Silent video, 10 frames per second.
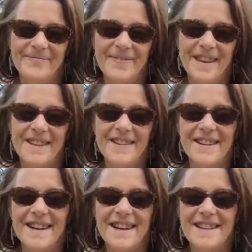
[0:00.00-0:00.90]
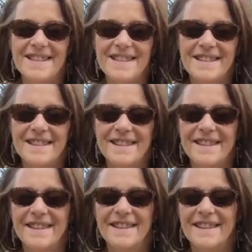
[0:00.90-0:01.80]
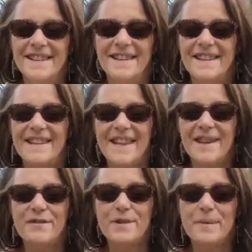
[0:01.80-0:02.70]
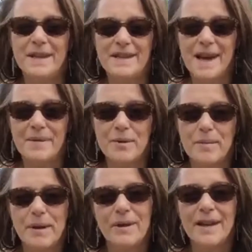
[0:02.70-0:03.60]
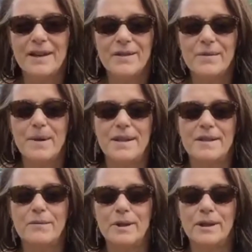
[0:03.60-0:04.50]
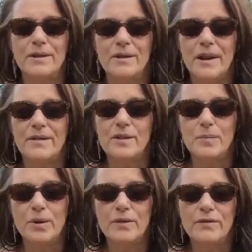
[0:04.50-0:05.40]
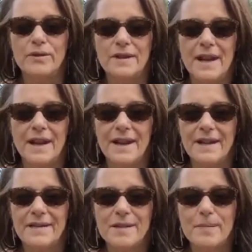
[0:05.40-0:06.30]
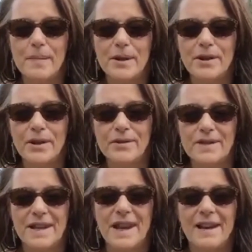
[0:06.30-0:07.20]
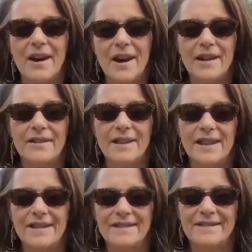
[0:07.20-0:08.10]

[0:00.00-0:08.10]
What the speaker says: Thank you, guys. Thank you for spending time with me right here in the medicine wheel on this beautiful day, this Mother Earth Day, honoring